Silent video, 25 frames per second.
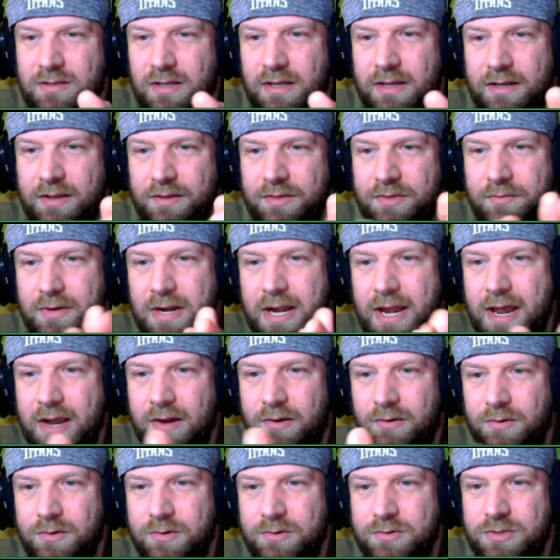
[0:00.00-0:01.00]
It's like a three
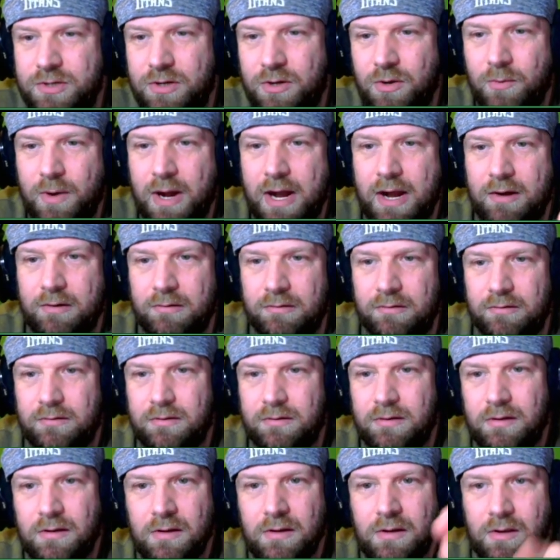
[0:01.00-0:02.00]
day cruise. You go out.
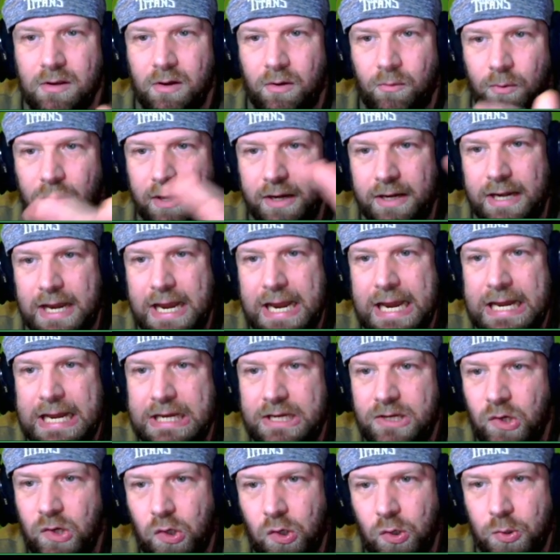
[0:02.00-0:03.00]
Mm, yeah one
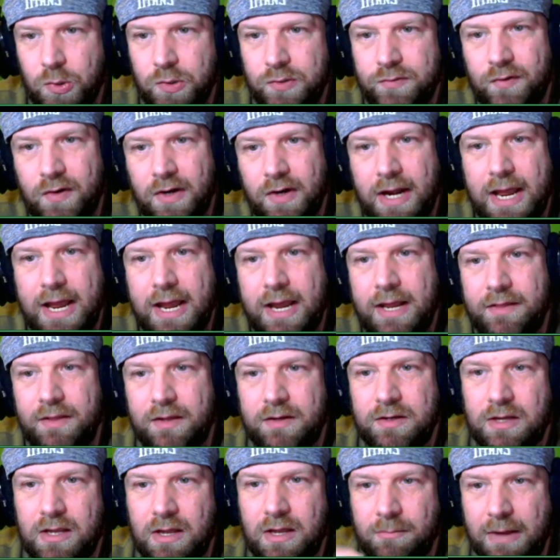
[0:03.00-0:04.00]
day you cruise for a day and
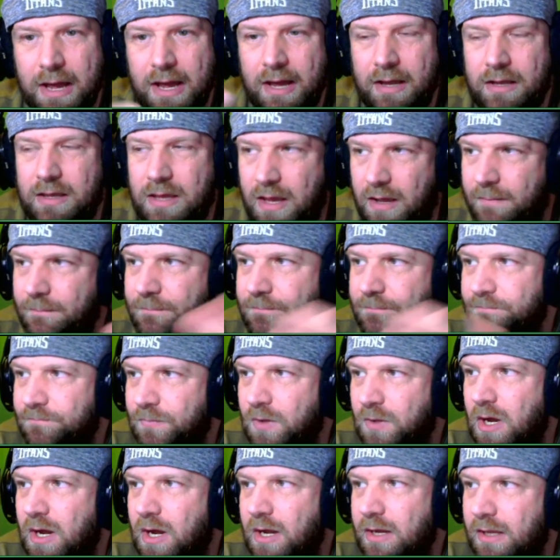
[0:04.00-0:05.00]
then you come back. Yeah.
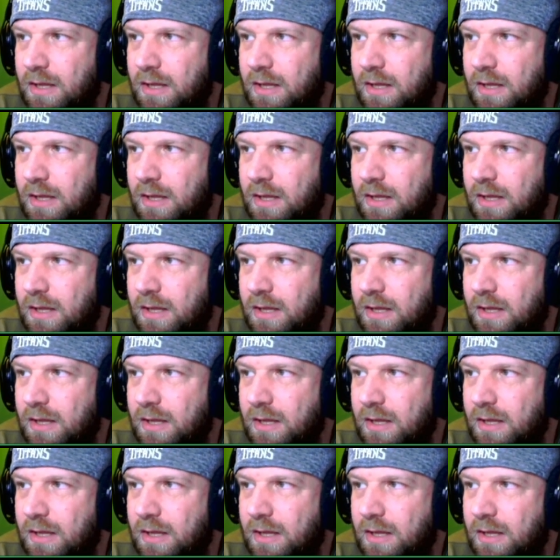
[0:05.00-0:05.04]
Yeah. Yeah.